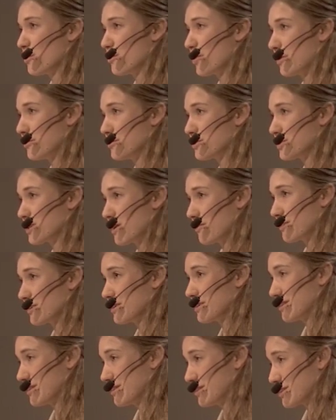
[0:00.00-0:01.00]
about
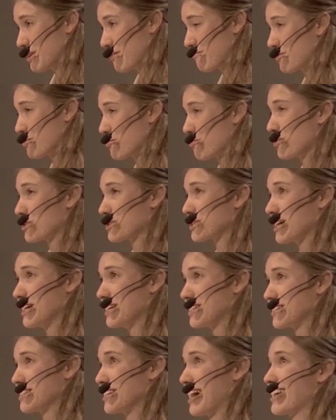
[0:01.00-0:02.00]
seven court
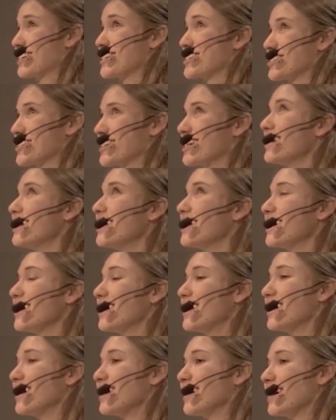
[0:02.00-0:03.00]
cases actually,
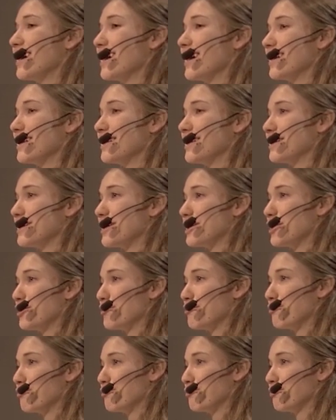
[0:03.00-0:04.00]
and
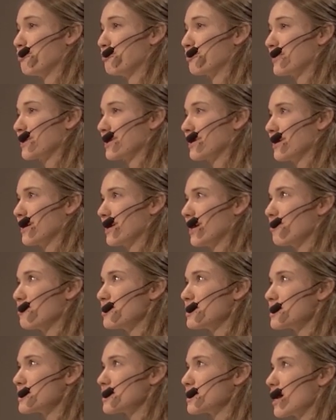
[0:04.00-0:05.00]
it
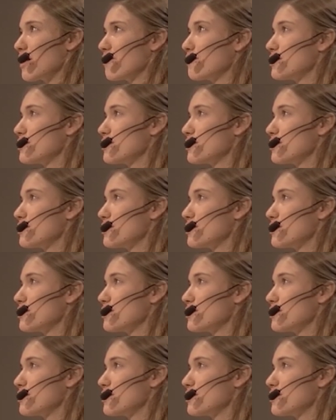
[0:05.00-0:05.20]
was